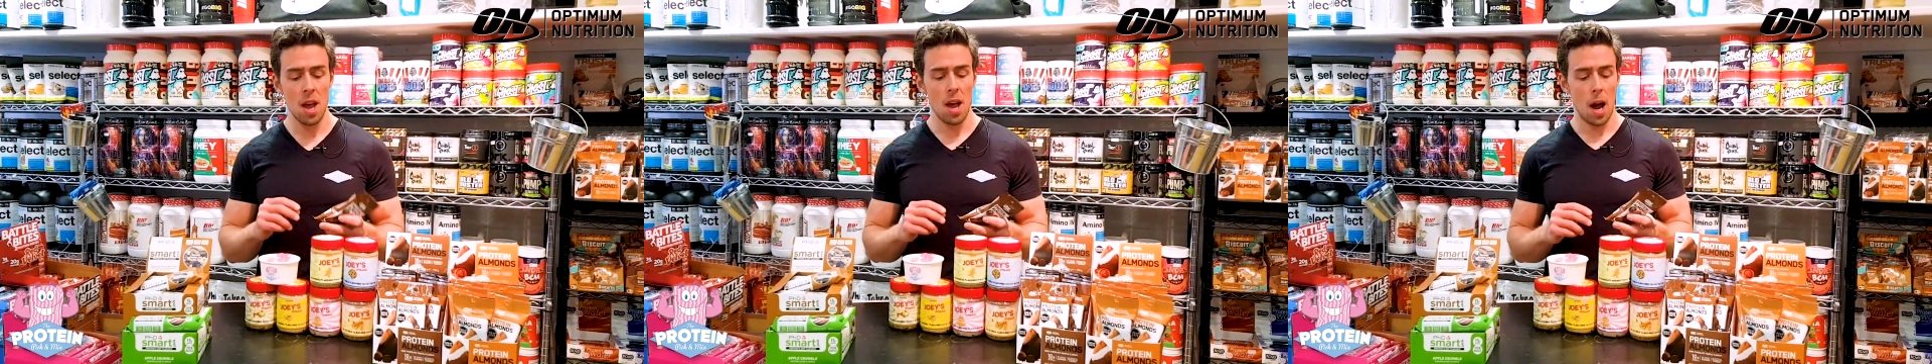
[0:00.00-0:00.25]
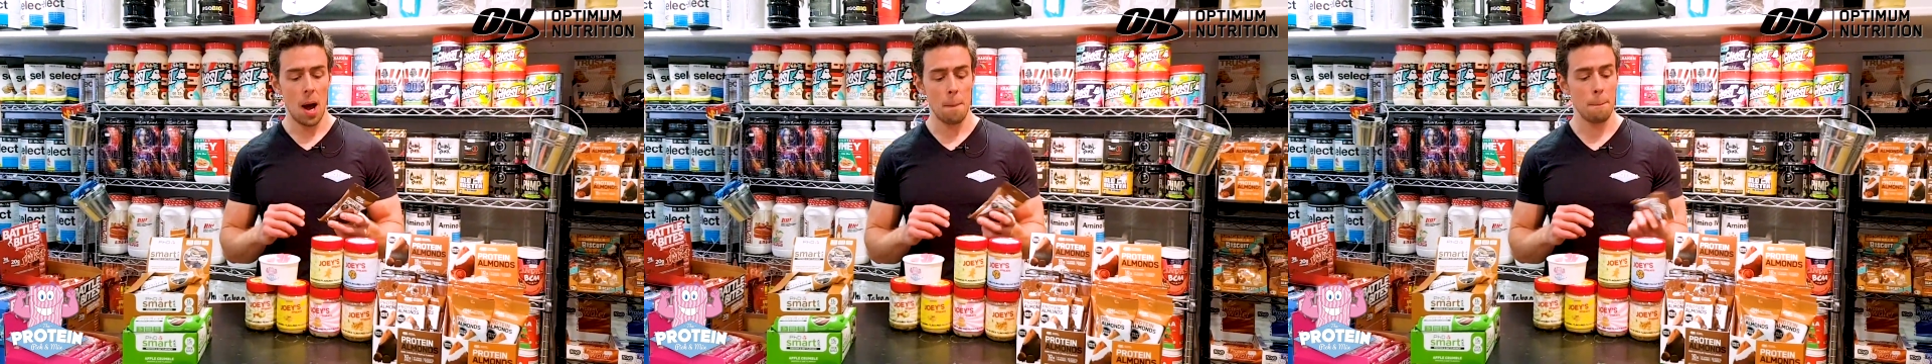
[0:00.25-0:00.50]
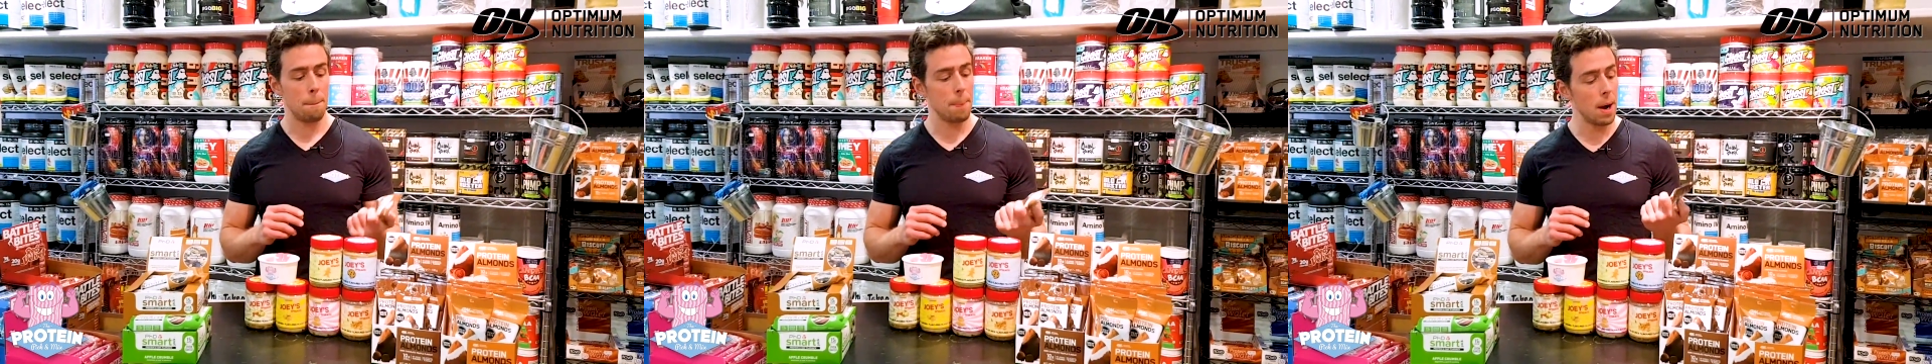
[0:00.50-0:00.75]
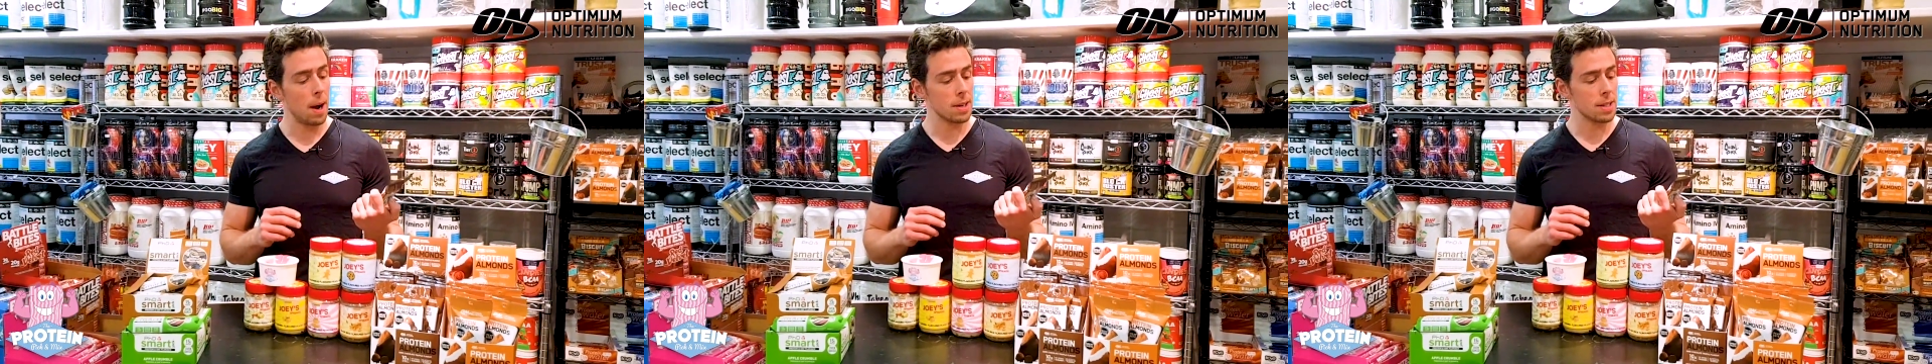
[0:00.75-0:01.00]

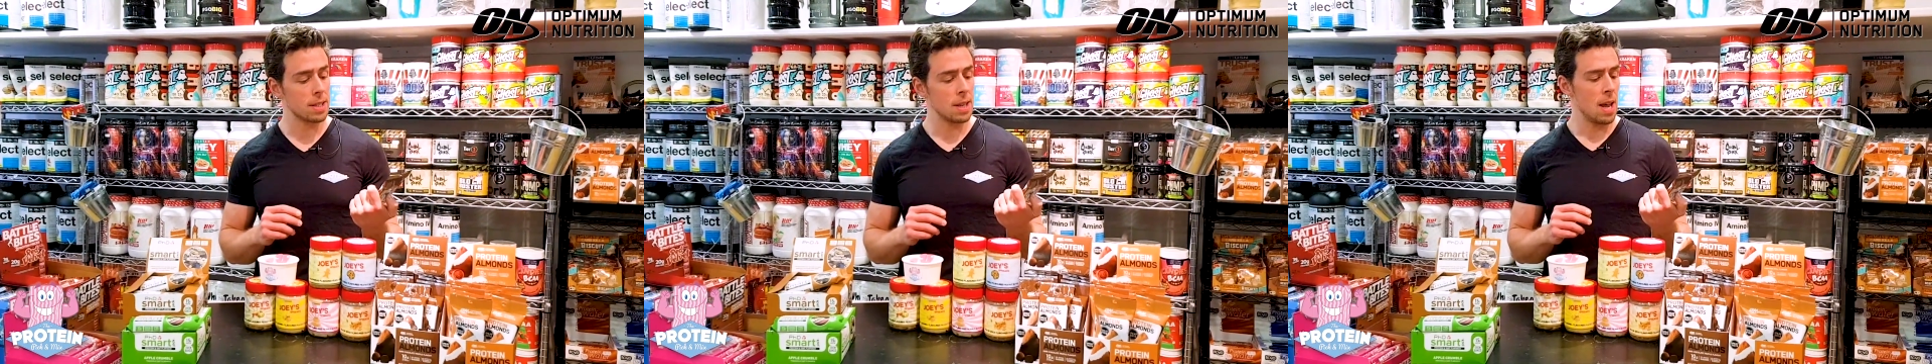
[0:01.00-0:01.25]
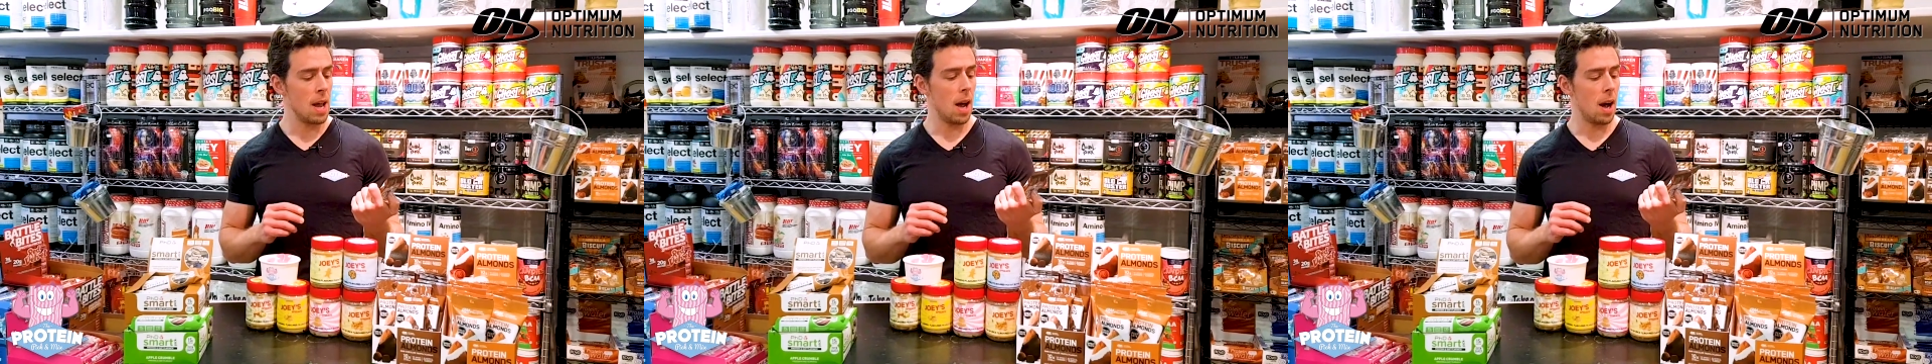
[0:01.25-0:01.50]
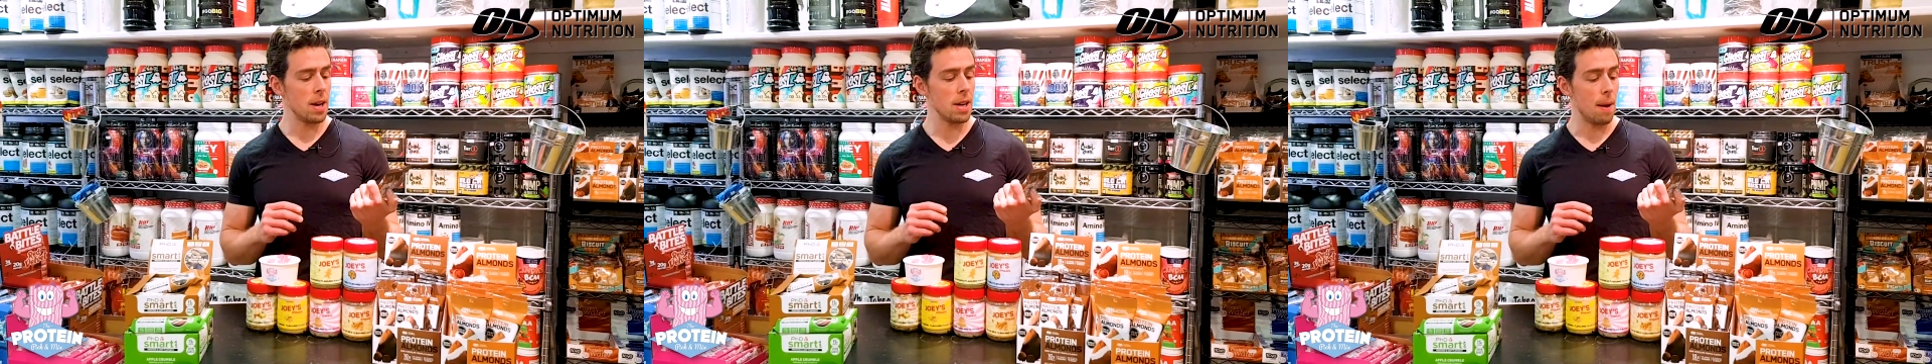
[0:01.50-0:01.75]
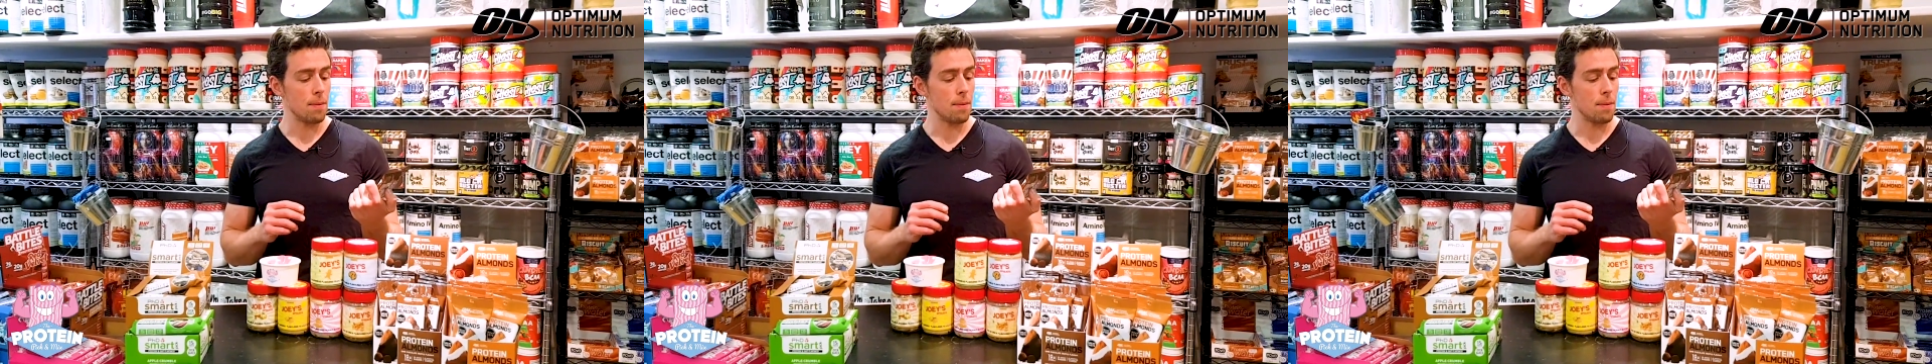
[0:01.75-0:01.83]
Yeah,